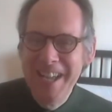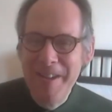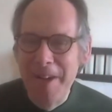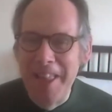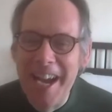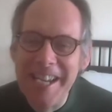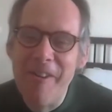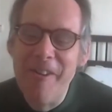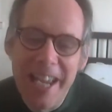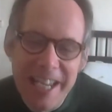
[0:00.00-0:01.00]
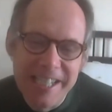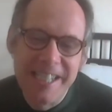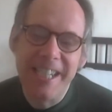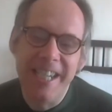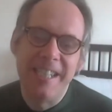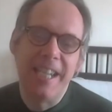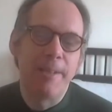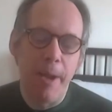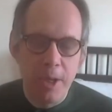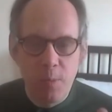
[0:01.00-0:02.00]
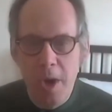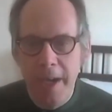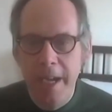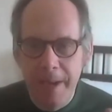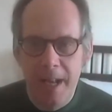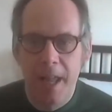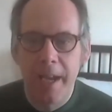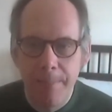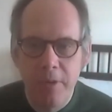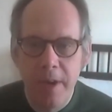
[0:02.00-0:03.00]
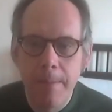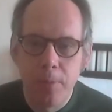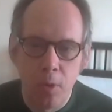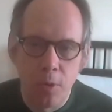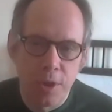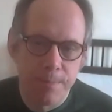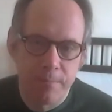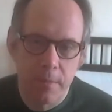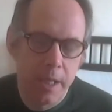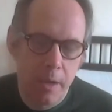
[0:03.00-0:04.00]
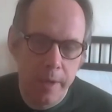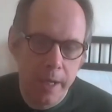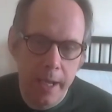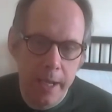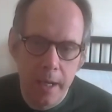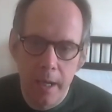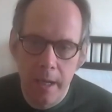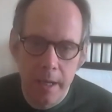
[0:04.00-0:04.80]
but the idea is it's working a bit like a prayer board, in a